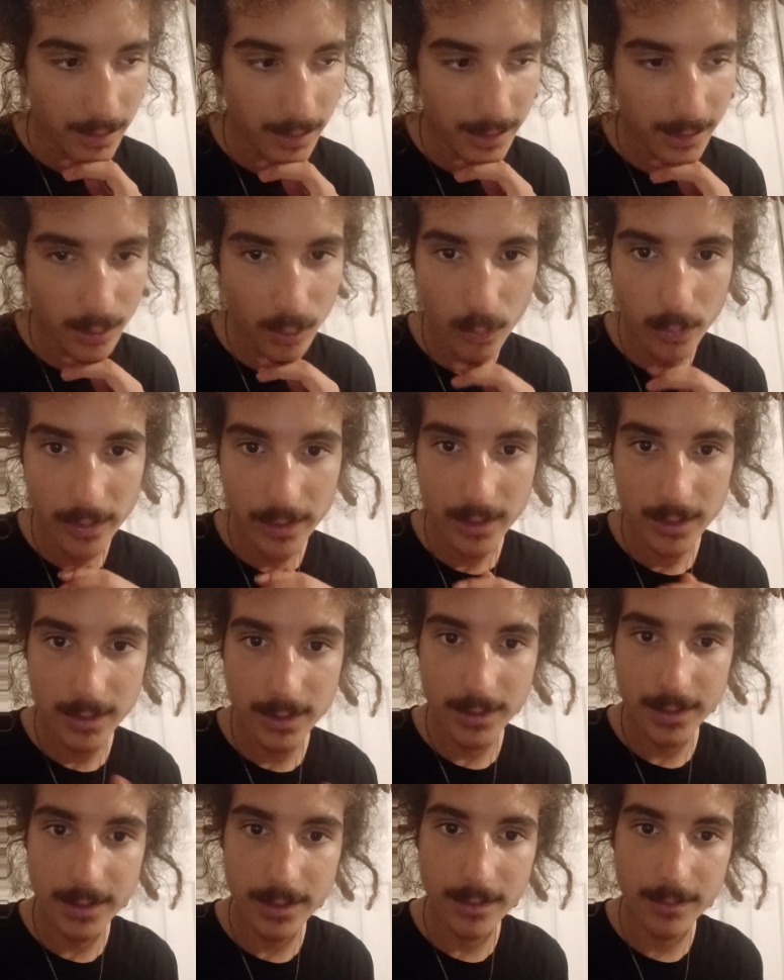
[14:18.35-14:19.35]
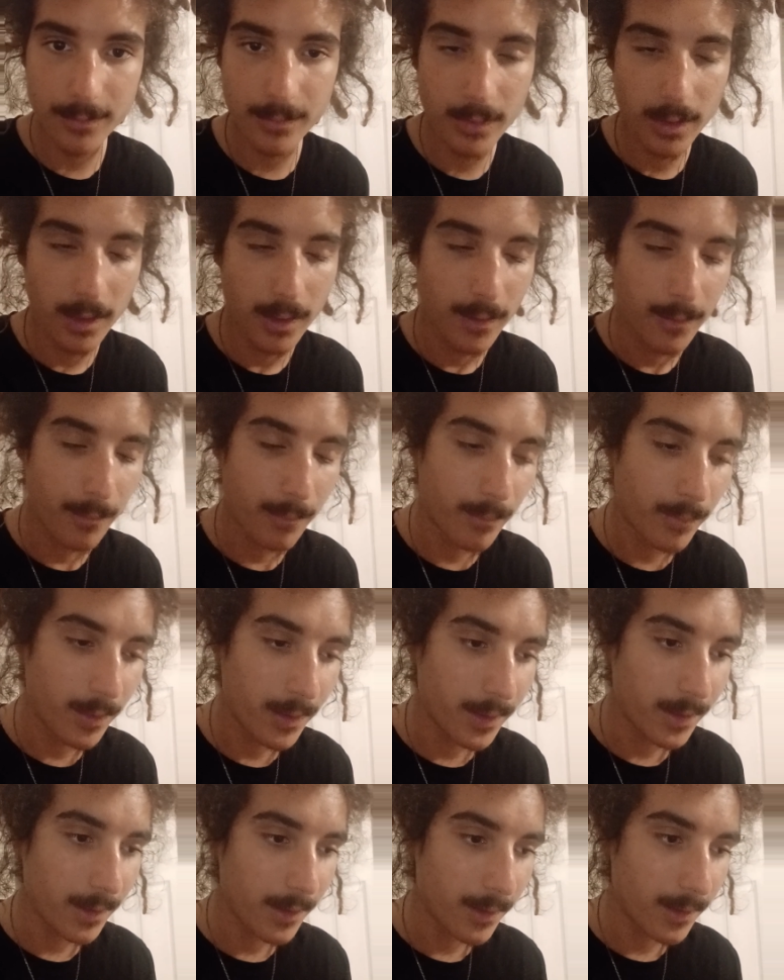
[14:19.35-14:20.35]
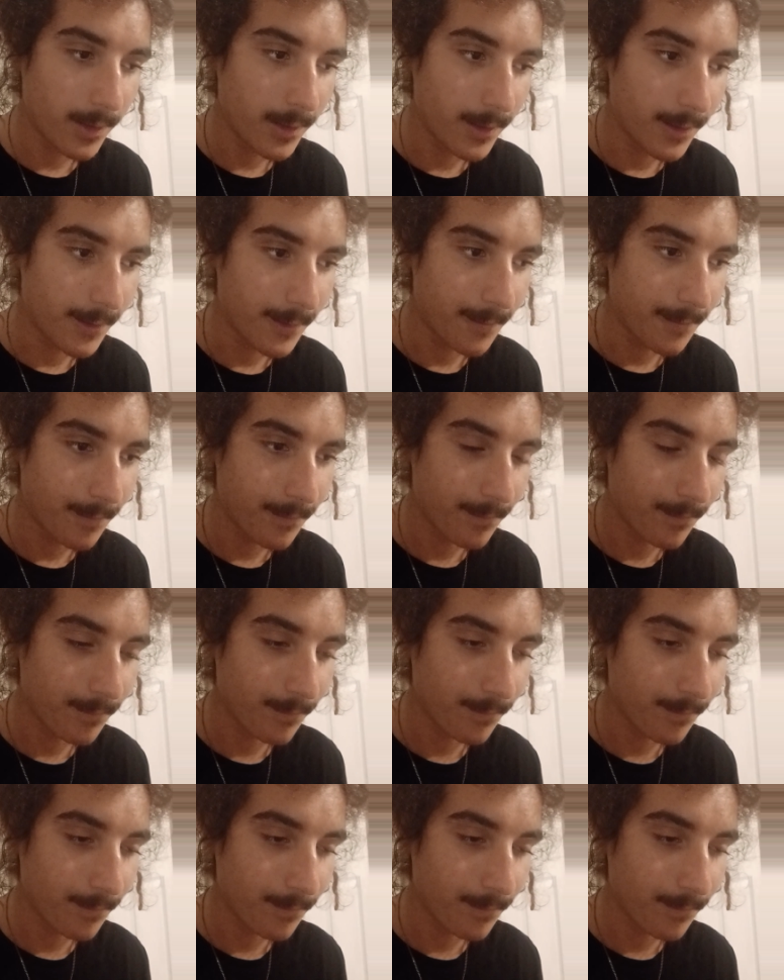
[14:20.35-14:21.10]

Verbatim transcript: It's a weird system, but um,